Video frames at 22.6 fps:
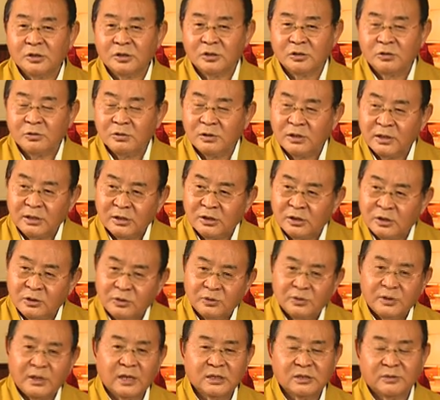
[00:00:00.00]
true
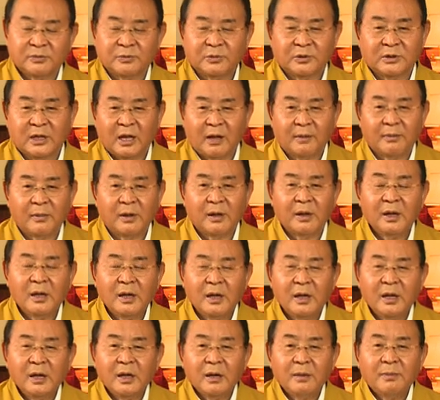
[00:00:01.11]
enthusiasm of Dhamma.
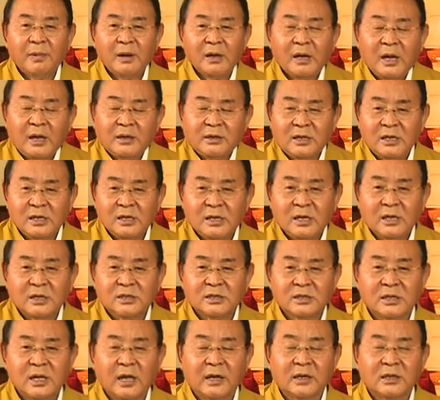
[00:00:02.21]
But I think
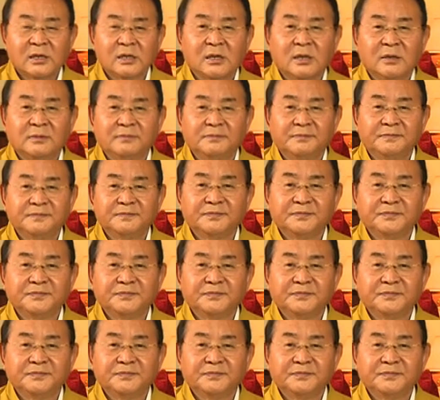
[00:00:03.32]
it's like um,